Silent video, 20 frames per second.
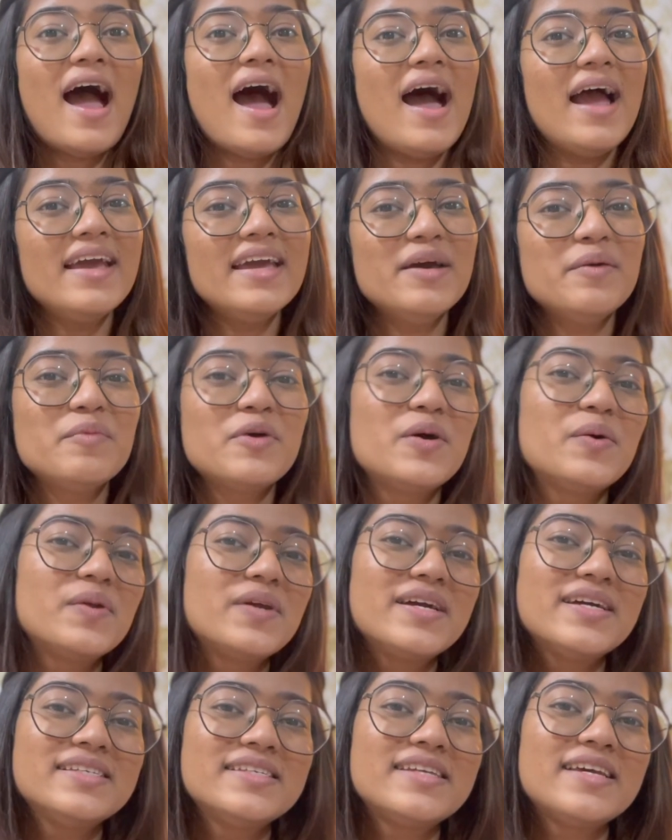I am
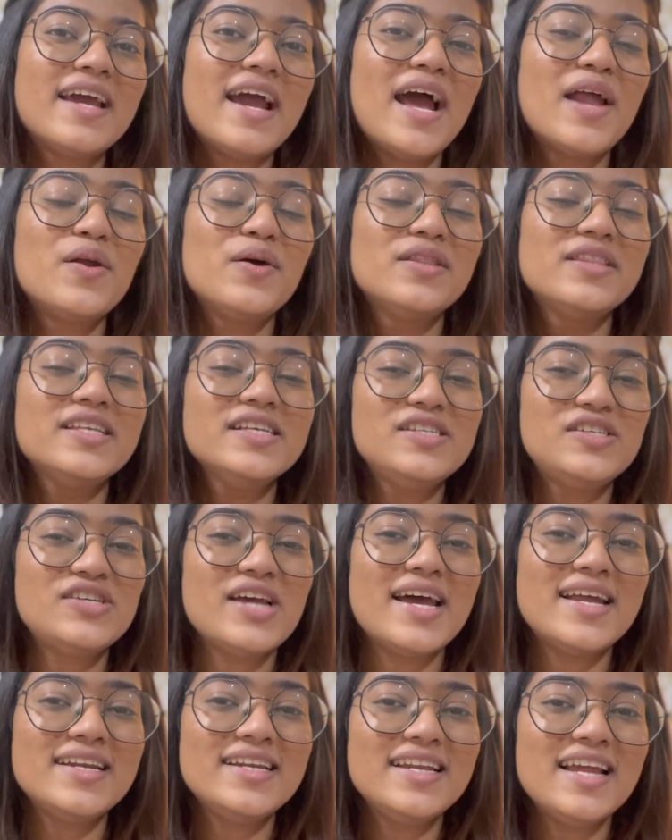Gauri Gazre and on this
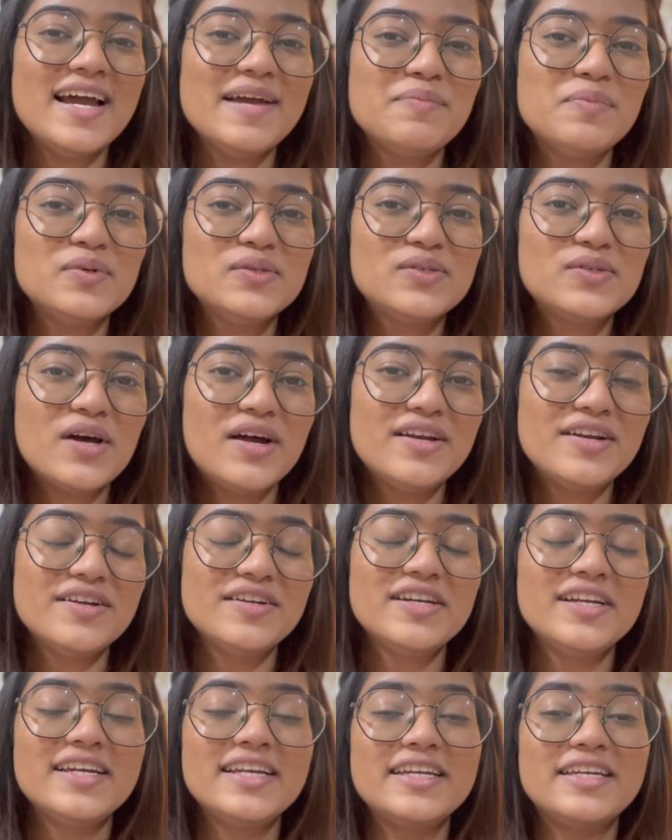channel I post
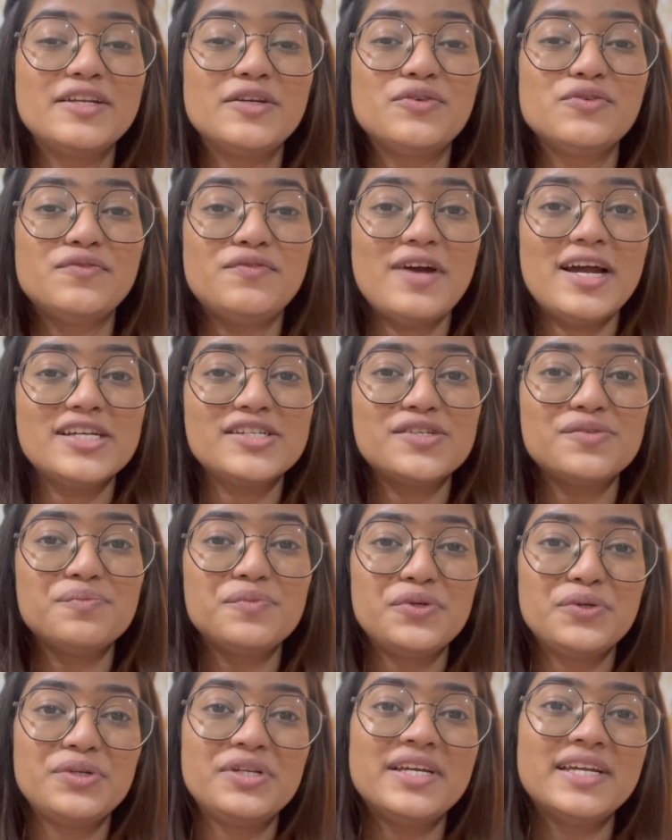content related to fashion,
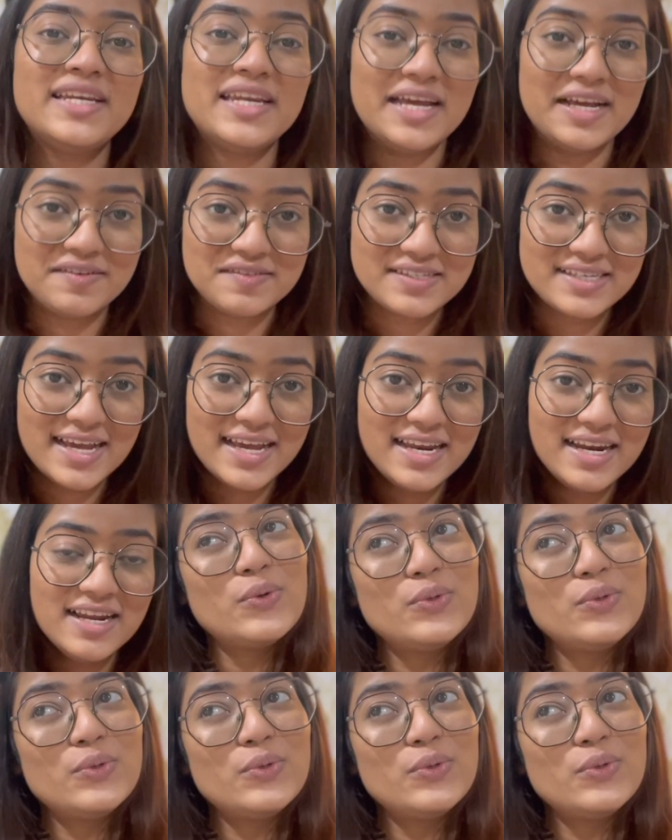beauty and lifestyle.